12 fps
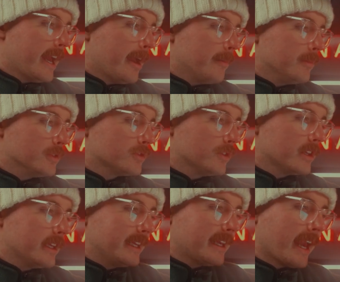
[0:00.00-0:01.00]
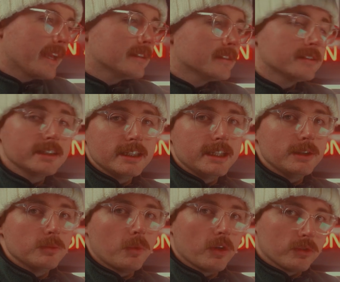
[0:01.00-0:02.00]
So you can kind of see
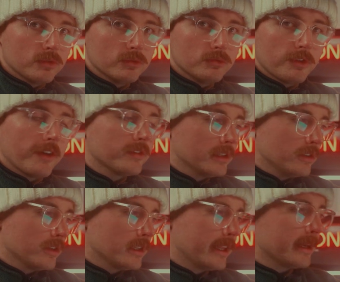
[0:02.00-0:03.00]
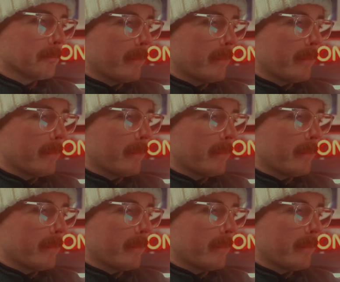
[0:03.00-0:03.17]
what it will roughly look like